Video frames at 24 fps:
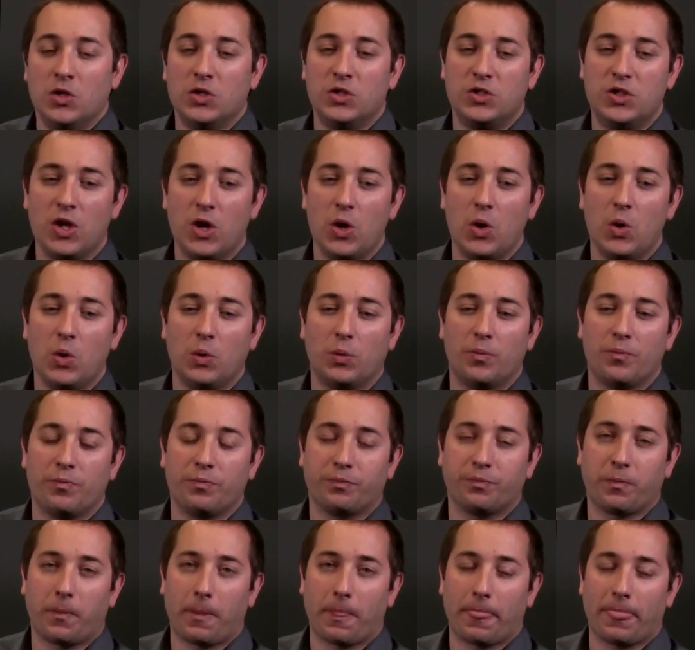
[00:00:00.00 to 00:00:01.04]
So
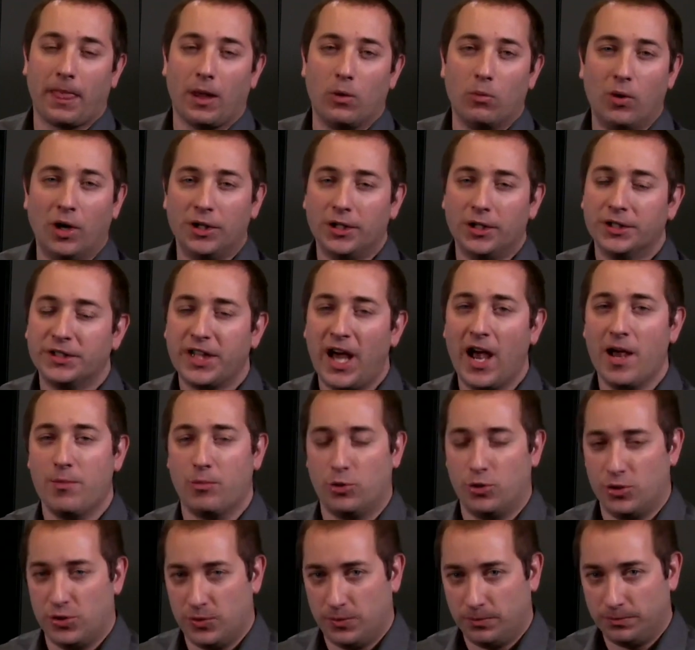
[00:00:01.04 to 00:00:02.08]
what are
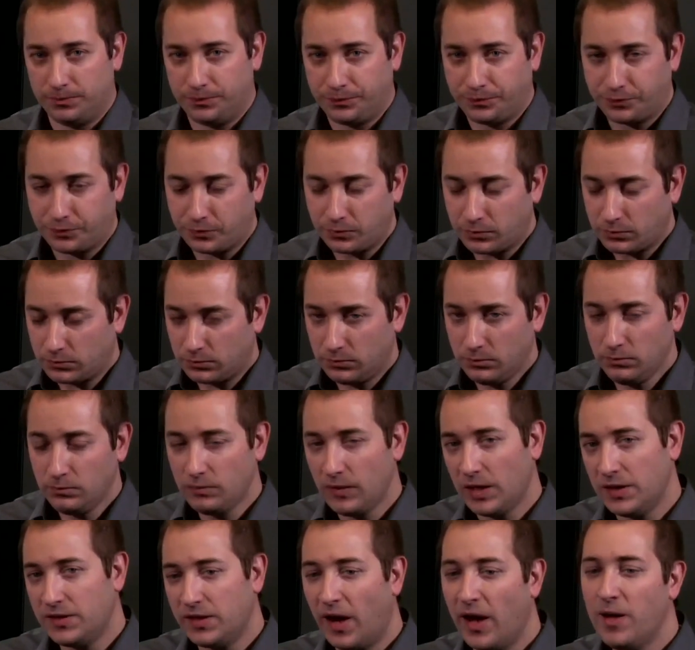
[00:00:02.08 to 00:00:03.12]
timers?
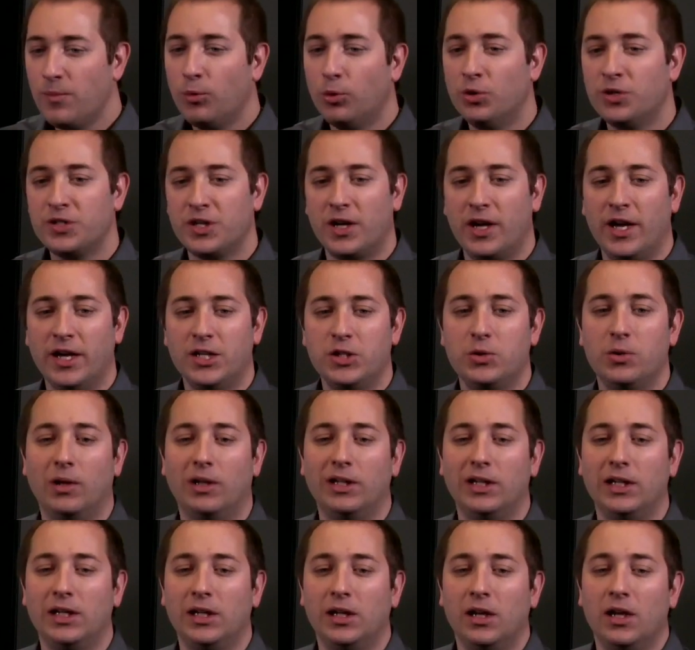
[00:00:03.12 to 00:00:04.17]
Timers are
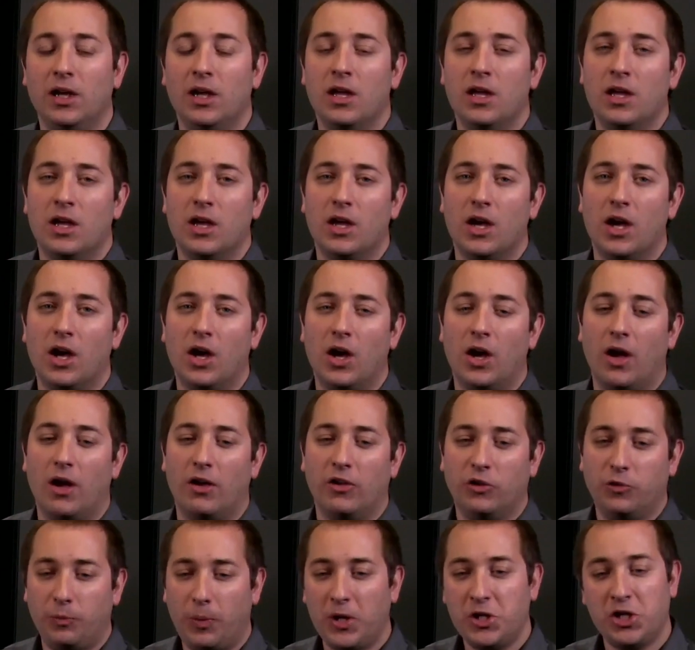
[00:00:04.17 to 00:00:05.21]
actually
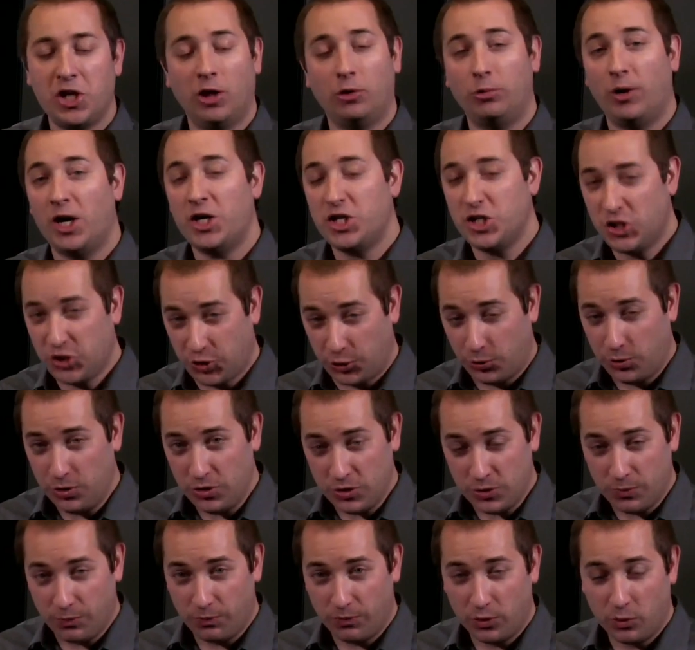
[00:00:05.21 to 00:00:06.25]
special
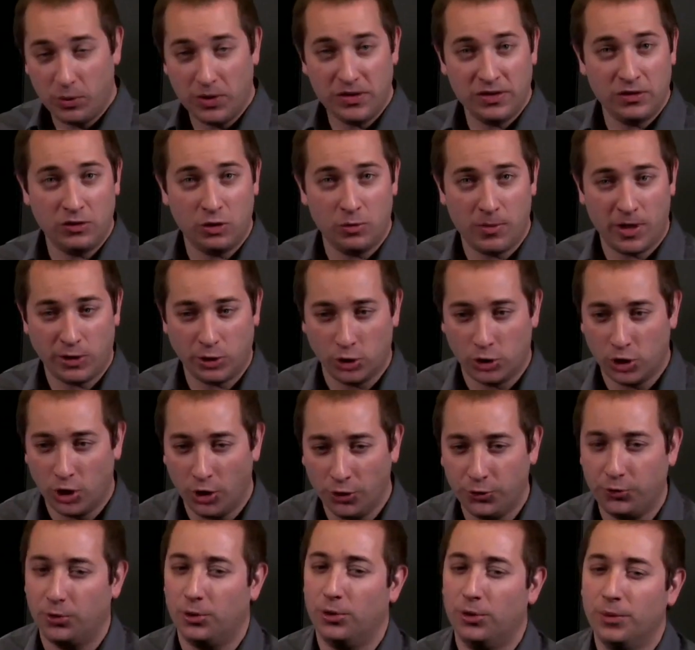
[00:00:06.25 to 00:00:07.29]
registers within the
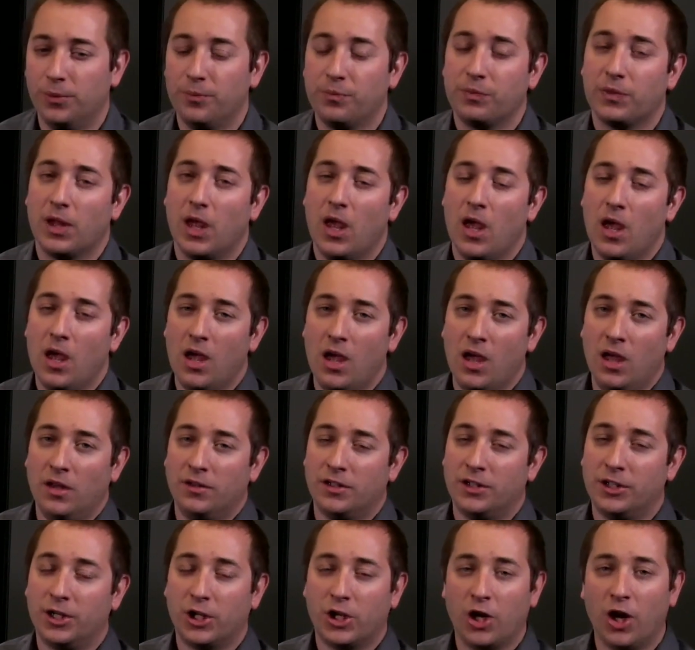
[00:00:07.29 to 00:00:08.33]
microcontroller
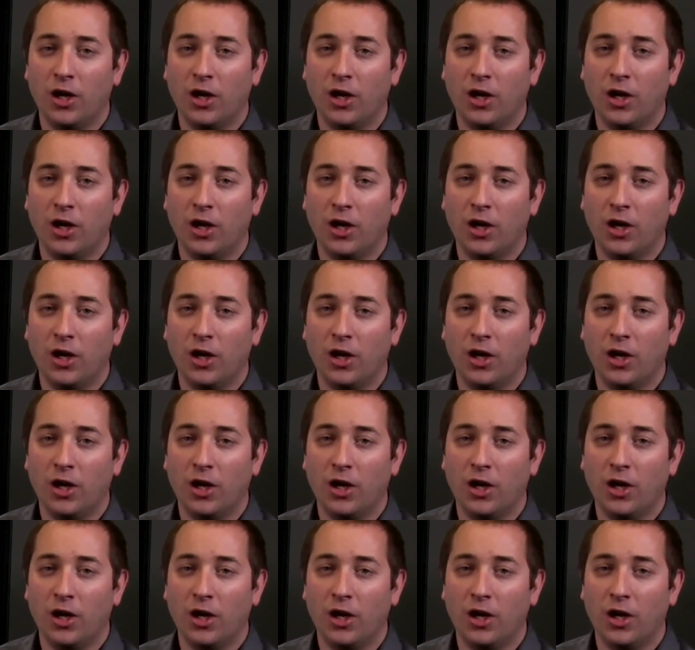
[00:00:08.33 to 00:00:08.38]
that are